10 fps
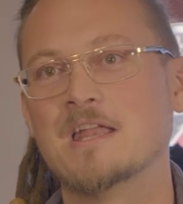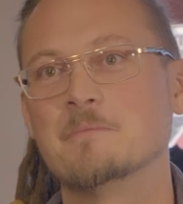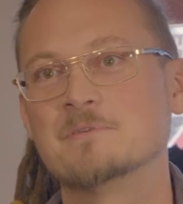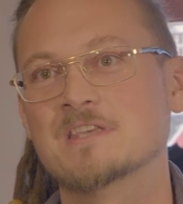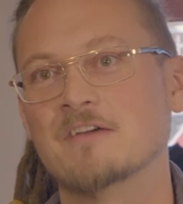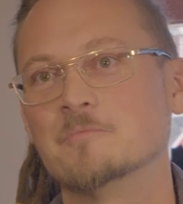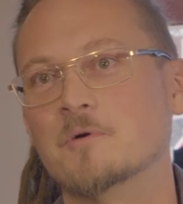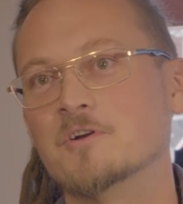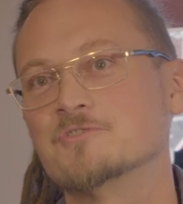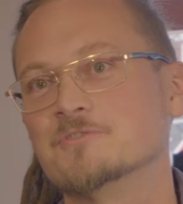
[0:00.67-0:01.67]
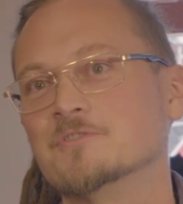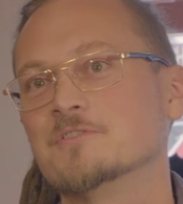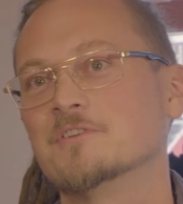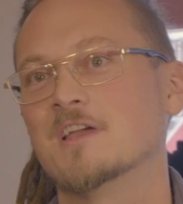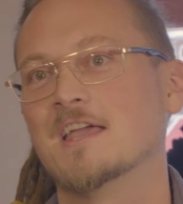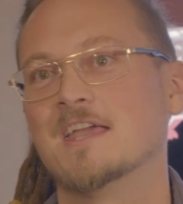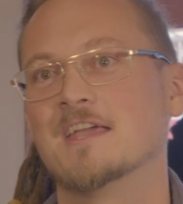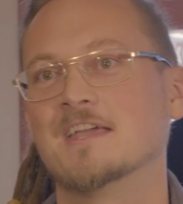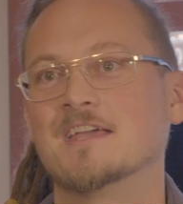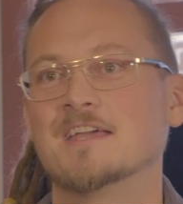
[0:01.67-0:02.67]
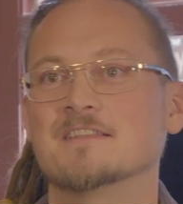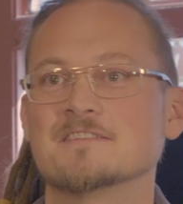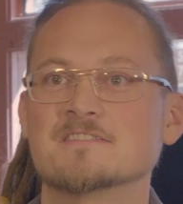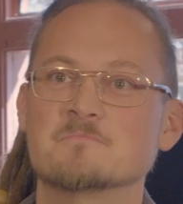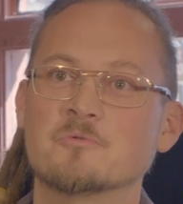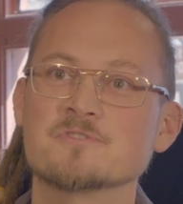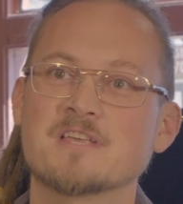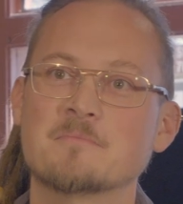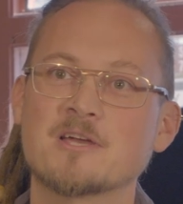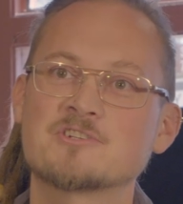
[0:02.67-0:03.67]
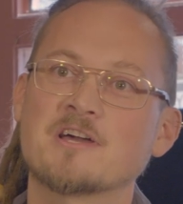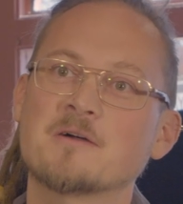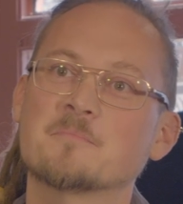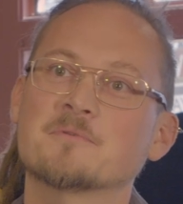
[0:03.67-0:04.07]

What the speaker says: name is Kevin Marshall, and this is Bullseye Bike Shop.